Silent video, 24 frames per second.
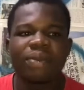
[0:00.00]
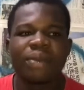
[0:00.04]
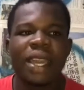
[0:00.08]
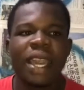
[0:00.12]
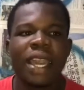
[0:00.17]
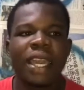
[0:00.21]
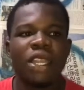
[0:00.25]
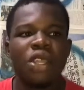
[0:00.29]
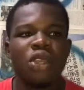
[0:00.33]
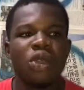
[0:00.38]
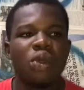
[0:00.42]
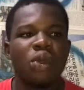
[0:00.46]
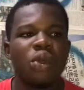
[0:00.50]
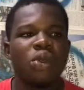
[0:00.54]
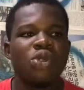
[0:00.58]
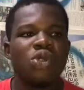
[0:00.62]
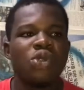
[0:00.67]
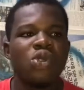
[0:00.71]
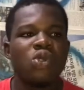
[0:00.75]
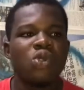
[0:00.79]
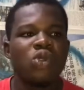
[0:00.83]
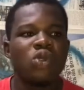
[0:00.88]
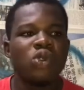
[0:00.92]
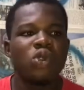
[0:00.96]
and
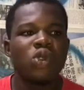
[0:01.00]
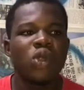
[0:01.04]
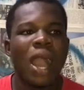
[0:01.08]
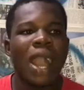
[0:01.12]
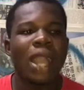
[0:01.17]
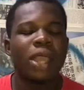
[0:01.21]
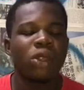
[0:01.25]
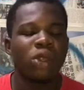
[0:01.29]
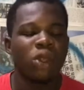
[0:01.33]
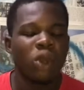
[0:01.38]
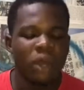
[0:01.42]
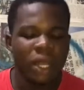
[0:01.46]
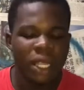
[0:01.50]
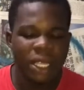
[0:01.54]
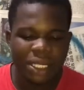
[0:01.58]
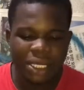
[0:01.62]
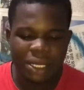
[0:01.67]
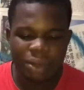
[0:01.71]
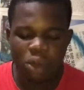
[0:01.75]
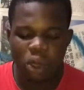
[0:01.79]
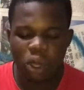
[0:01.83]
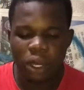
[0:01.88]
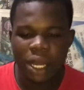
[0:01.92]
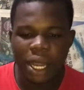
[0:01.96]
you acknowledge
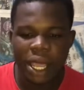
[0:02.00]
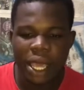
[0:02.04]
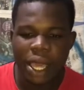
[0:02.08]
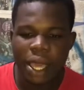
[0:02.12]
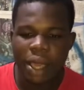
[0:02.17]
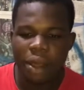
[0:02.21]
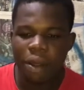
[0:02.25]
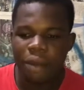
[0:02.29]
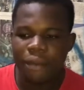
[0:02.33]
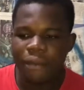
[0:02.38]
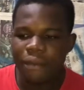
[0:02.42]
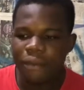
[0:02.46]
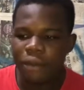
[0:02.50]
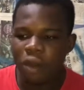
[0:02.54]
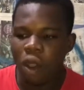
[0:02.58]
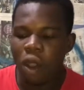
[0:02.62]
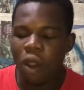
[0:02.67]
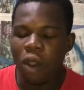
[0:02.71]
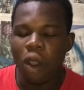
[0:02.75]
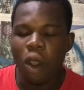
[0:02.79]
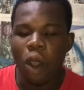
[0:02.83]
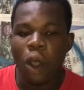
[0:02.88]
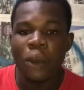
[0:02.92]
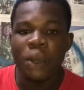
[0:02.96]
him on the
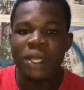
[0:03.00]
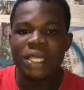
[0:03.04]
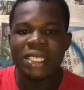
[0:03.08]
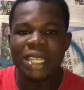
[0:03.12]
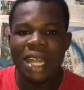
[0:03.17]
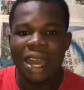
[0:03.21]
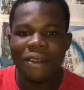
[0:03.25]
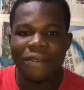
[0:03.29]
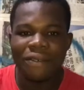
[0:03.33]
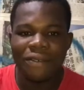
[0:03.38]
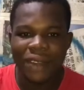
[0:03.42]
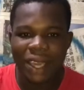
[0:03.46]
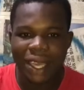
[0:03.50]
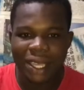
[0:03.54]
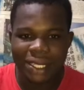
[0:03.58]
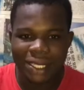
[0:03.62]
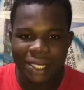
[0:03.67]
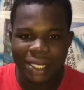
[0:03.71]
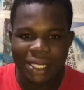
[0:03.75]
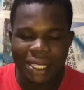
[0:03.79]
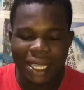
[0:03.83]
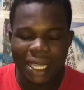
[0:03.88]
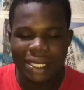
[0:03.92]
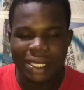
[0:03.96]
original
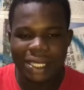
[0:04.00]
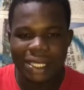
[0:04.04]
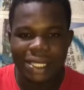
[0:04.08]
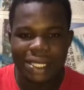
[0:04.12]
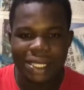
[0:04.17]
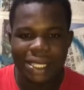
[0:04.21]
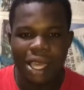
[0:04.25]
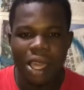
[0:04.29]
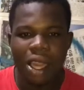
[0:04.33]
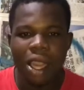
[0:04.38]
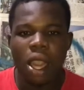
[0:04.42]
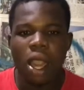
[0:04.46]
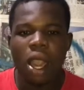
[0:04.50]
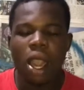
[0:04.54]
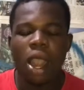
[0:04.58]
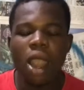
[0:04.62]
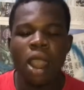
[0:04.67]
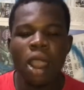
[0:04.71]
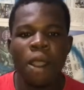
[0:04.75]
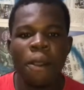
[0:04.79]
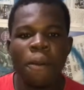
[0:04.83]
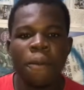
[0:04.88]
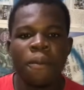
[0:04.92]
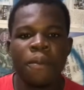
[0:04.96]
version, that is
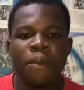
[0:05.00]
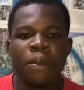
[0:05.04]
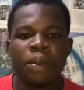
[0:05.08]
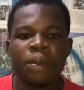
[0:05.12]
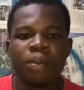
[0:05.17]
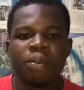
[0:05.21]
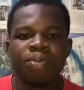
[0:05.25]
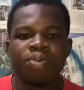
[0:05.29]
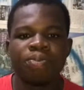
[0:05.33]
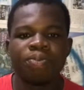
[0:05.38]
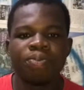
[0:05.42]
the